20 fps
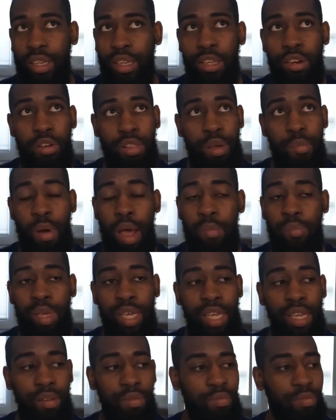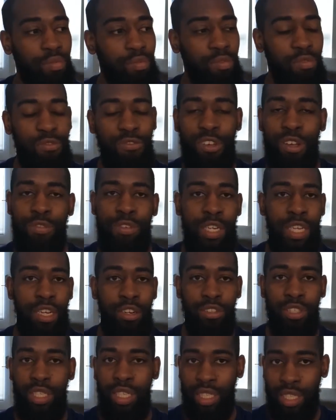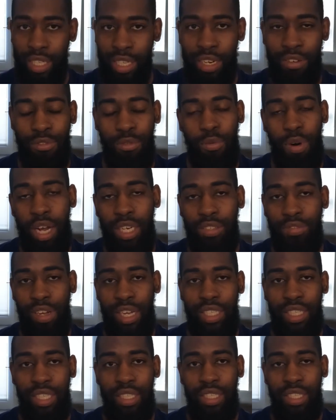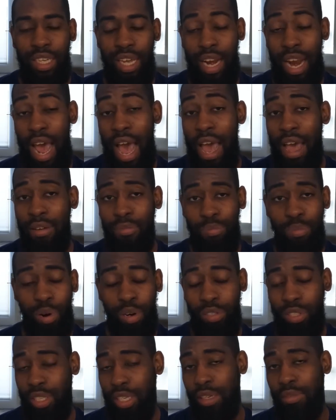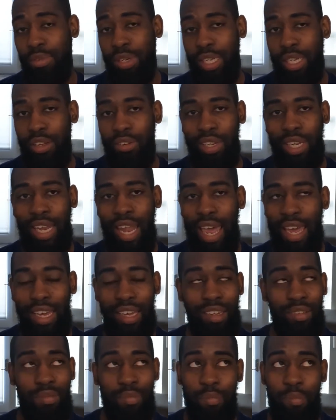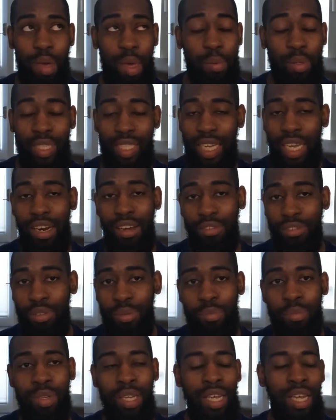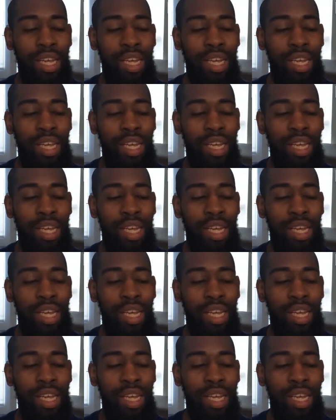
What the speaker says: you know, there might be 50 or 60 different watch faces, and I personally really only like maybe 10 of them